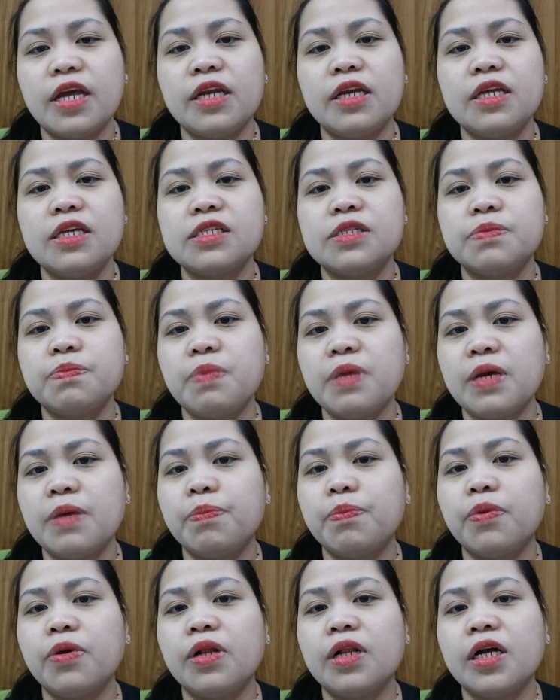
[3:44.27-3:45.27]
and these
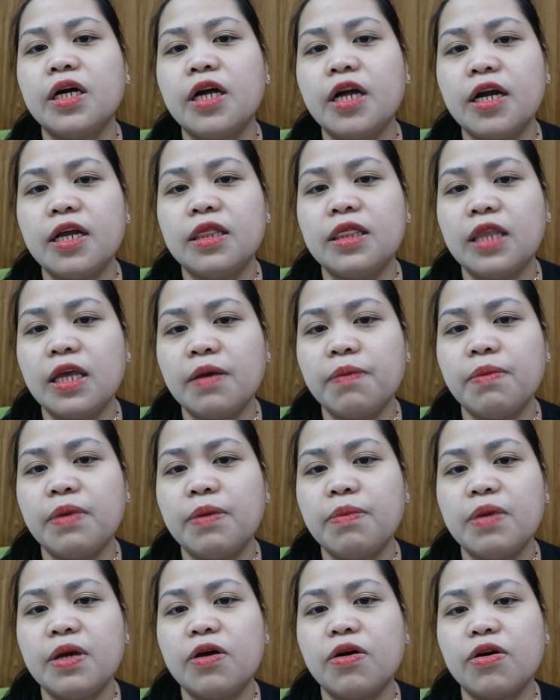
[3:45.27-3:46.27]
people hurting
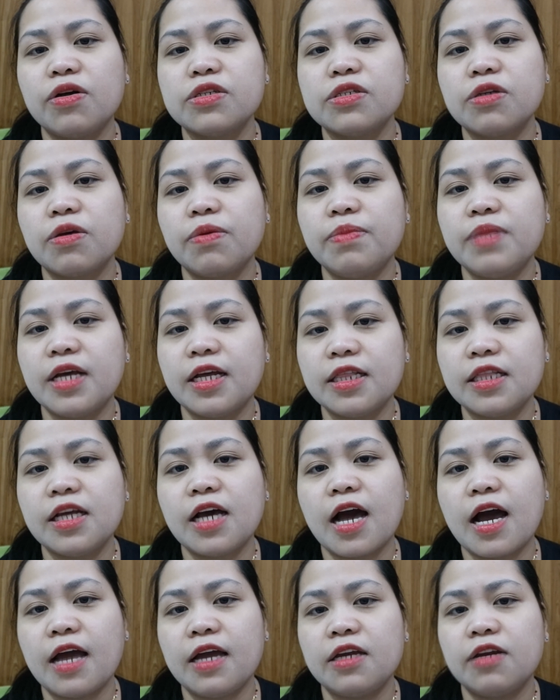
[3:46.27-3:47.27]
me because of that
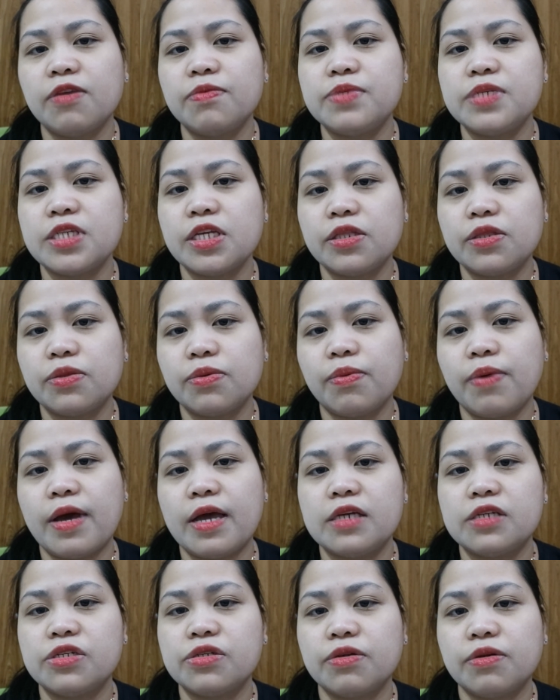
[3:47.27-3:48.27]
kind of
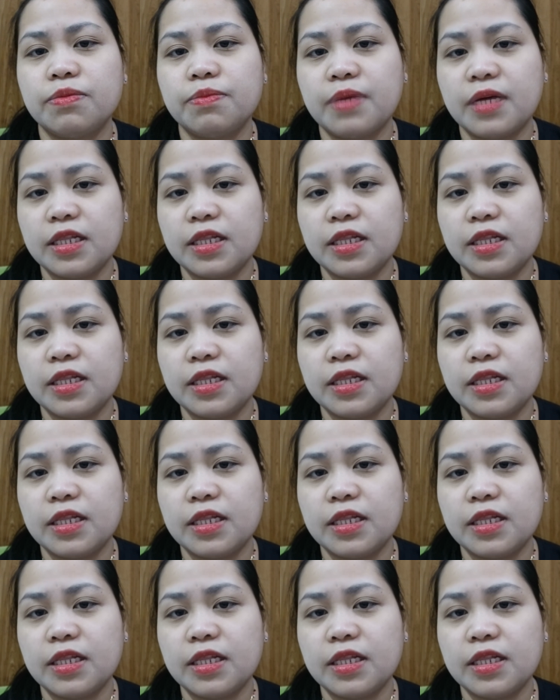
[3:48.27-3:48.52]
situation.